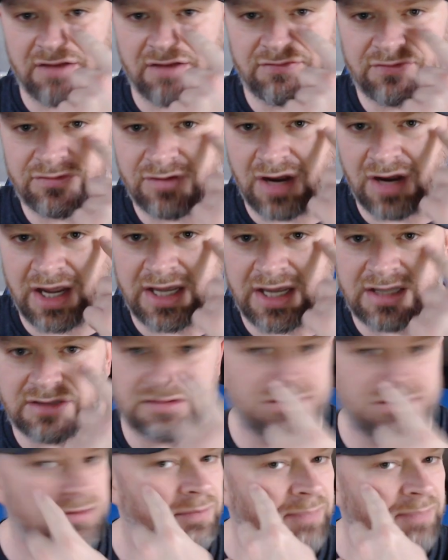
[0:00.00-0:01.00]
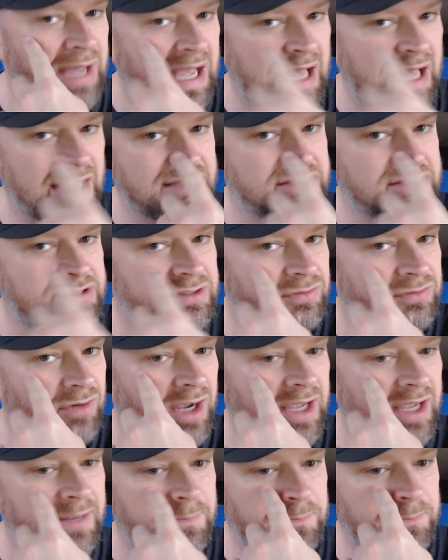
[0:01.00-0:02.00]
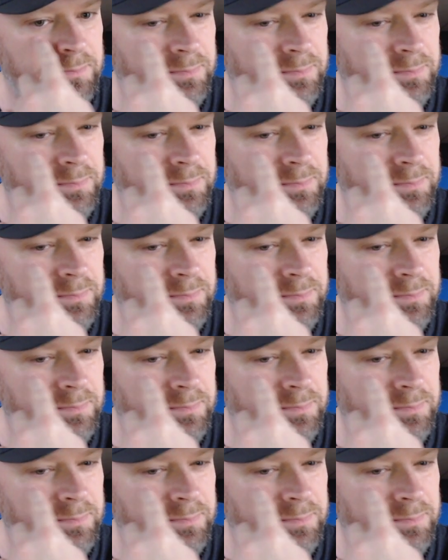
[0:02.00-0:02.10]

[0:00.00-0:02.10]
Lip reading: right? The bags, right?